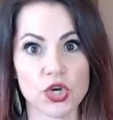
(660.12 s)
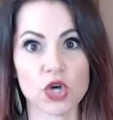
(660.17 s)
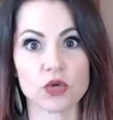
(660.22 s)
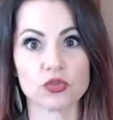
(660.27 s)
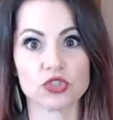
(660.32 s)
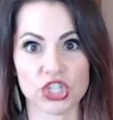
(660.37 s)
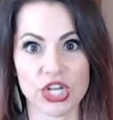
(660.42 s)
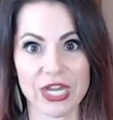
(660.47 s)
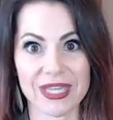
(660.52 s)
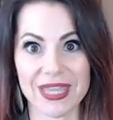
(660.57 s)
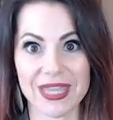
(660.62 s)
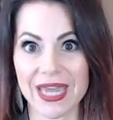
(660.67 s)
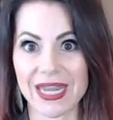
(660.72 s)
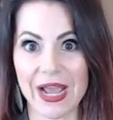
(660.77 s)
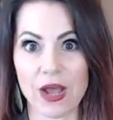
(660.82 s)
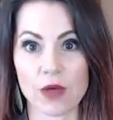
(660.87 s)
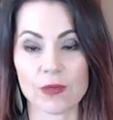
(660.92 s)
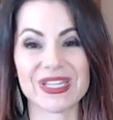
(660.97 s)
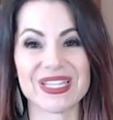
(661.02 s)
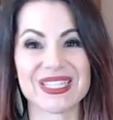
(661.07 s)
go check that
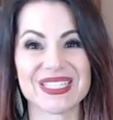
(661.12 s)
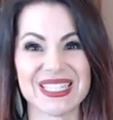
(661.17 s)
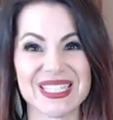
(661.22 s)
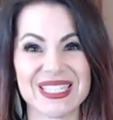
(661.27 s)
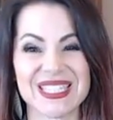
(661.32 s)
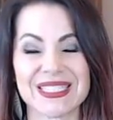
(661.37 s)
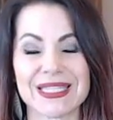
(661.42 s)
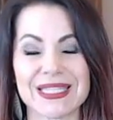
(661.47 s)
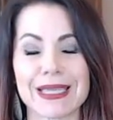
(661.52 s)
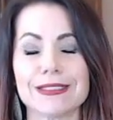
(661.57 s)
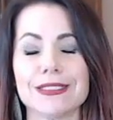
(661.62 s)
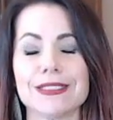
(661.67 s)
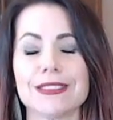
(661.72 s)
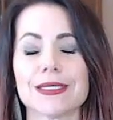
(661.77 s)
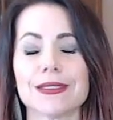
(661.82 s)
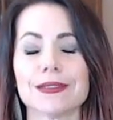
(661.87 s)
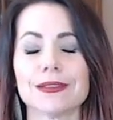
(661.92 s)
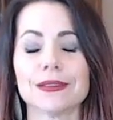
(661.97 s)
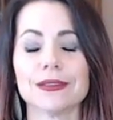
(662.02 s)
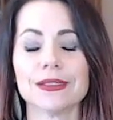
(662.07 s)
out because this is a
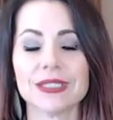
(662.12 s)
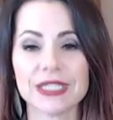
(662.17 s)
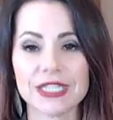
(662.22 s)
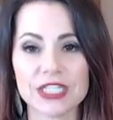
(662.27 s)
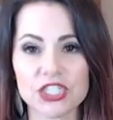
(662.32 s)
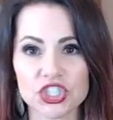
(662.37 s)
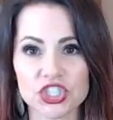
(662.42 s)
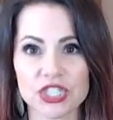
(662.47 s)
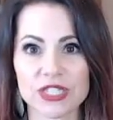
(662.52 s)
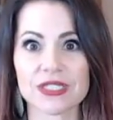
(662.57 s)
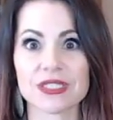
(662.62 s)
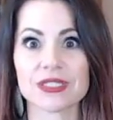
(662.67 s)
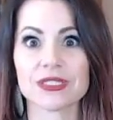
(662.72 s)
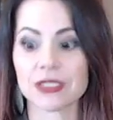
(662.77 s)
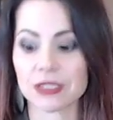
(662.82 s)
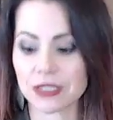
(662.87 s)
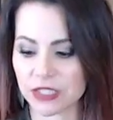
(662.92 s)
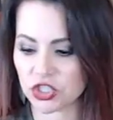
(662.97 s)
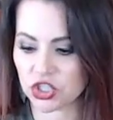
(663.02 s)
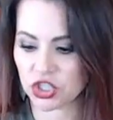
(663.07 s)
delicious,
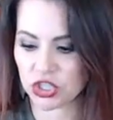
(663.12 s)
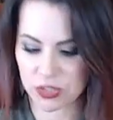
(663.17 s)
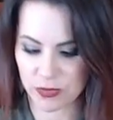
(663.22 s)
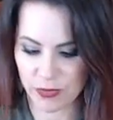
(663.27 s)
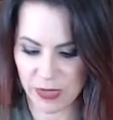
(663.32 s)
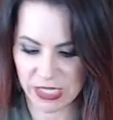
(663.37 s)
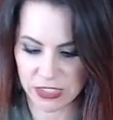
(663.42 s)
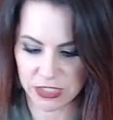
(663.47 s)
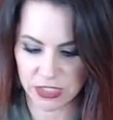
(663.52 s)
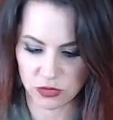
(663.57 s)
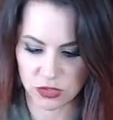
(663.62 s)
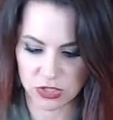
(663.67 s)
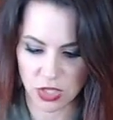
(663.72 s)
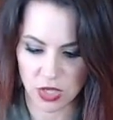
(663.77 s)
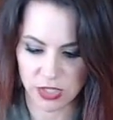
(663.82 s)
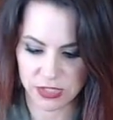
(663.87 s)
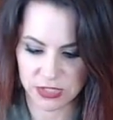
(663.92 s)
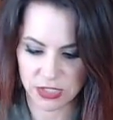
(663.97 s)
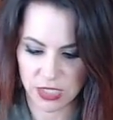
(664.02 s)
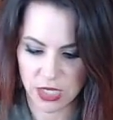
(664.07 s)
delicious pesto
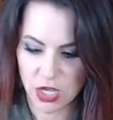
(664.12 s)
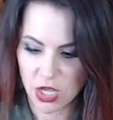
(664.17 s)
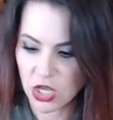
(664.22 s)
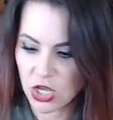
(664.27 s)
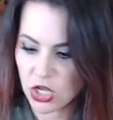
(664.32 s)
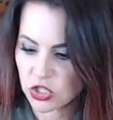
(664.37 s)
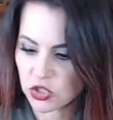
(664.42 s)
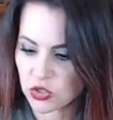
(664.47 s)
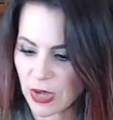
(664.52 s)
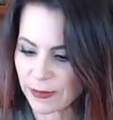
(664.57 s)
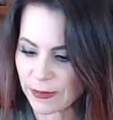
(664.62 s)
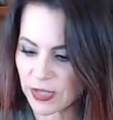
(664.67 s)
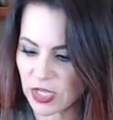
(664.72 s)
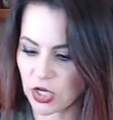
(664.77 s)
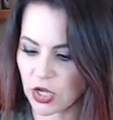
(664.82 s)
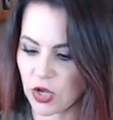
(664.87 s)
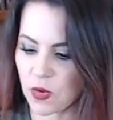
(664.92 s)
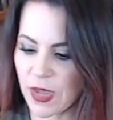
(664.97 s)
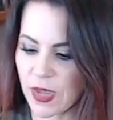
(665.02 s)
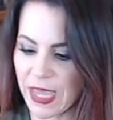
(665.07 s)
sauce. So I'm going
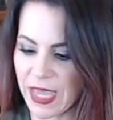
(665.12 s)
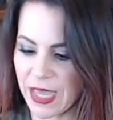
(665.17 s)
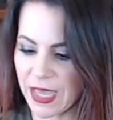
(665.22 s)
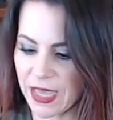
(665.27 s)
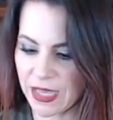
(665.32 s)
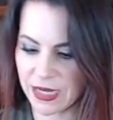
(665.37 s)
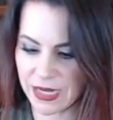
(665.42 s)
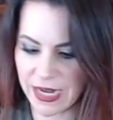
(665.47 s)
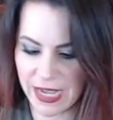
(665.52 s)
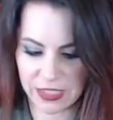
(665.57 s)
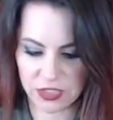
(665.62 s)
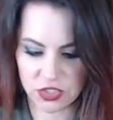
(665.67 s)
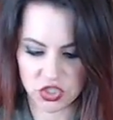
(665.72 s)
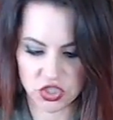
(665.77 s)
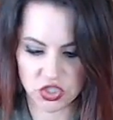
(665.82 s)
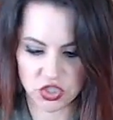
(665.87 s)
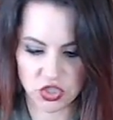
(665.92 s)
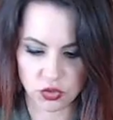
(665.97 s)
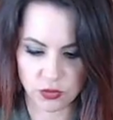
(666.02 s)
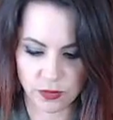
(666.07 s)
to go ahead and
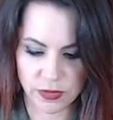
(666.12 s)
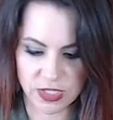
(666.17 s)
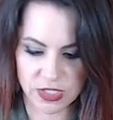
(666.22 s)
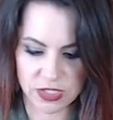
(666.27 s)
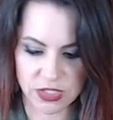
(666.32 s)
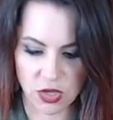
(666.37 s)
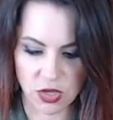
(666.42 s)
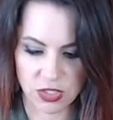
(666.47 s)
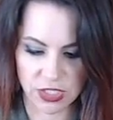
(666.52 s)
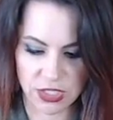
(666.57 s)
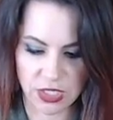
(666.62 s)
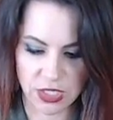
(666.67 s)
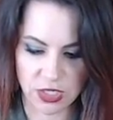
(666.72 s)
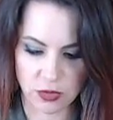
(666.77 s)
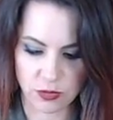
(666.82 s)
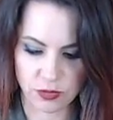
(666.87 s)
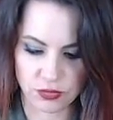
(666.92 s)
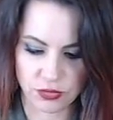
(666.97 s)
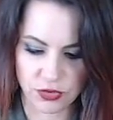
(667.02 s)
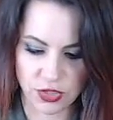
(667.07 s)
scoop this on
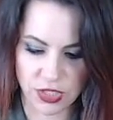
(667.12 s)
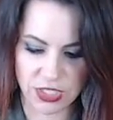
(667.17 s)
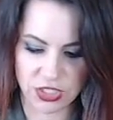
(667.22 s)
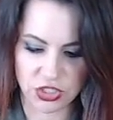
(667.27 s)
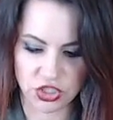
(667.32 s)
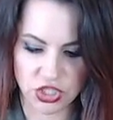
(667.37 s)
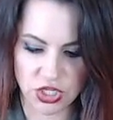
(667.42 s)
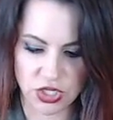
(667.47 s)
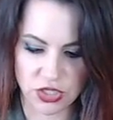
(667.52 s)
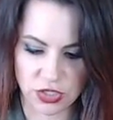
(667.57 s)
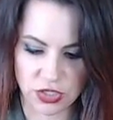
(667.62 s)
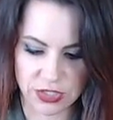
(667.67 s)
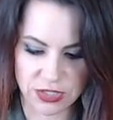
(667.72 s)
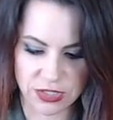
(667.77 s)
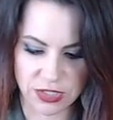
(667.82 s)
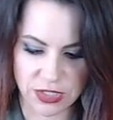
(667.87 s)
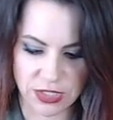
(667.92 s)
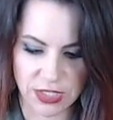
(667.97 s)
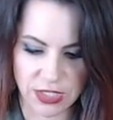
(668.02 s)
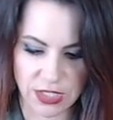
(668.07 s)
here pretty
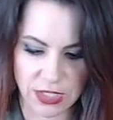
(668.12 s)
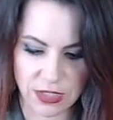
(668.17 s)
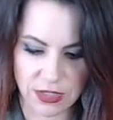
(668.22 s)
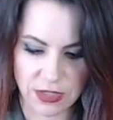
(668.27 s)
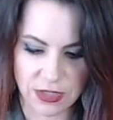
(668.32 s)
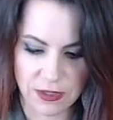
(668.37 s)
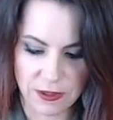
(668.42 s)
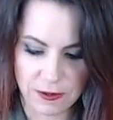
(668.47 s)
generously